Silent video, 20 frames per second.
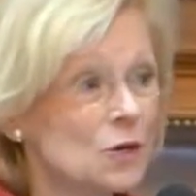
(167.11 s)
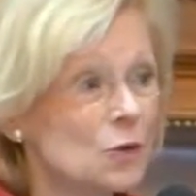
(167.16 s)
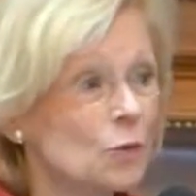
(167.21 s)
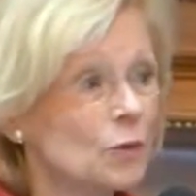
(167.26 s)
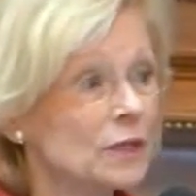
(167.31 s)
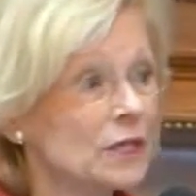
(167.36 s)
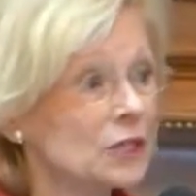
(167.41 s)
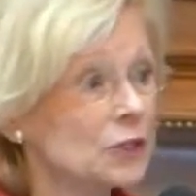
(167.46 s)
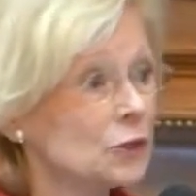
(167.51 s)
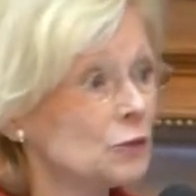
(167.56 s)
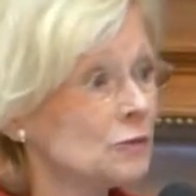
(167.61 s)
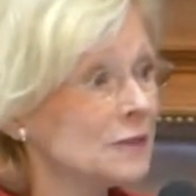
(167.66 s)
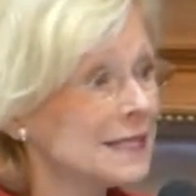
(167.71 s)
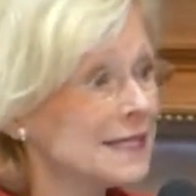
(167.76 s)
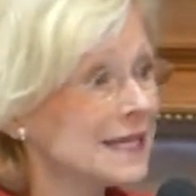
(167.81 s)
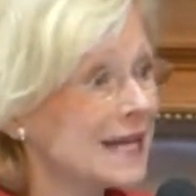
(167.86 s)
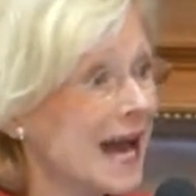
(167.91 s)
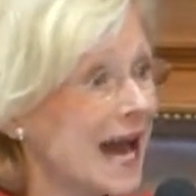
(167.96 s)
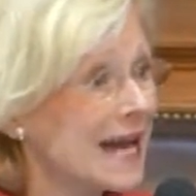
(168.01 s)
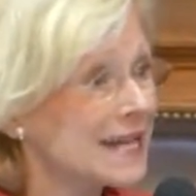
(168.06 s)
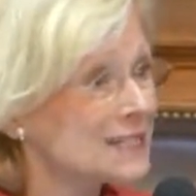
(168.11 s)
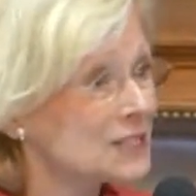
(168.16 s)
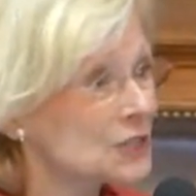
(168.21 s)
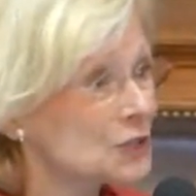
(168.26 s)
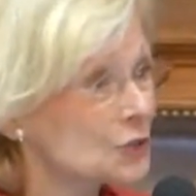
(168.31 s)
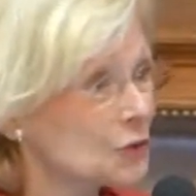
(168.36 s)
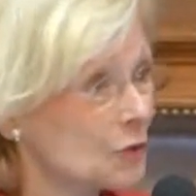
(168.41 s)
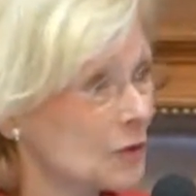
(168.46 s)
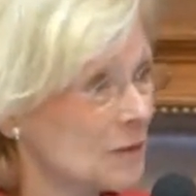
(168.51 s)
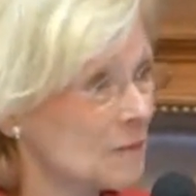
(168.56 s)
when a unique ice
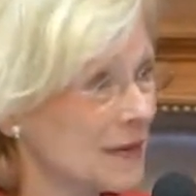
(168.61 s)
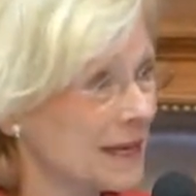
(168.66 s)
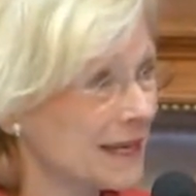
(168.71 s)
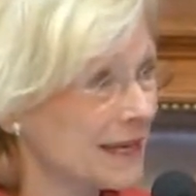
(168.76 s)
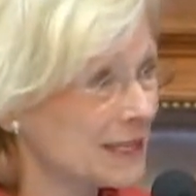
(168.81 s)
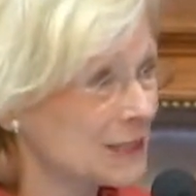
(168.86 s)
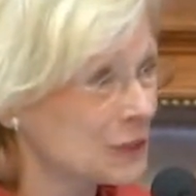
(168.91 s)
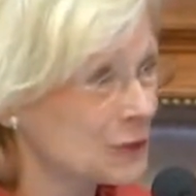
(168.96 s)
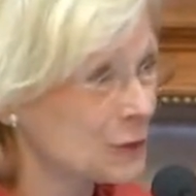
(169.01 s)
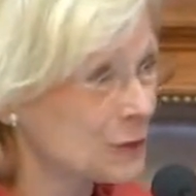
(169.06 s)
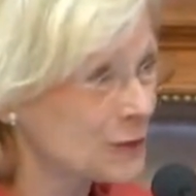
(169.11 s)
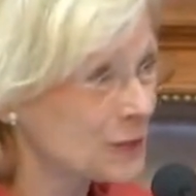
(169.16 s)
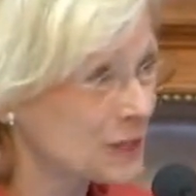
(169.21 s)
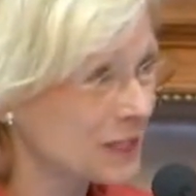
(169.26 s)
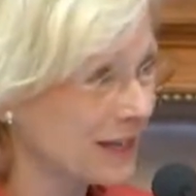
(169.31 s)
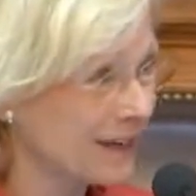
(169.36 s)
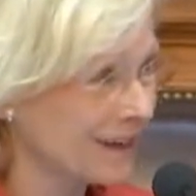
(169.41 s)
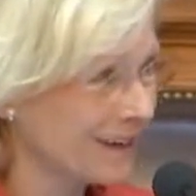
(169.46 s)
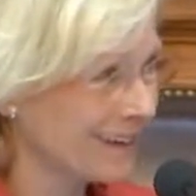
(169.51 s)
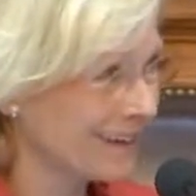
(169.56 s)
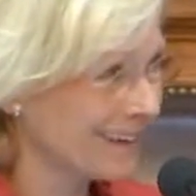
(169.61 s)
storm had hit Georgia,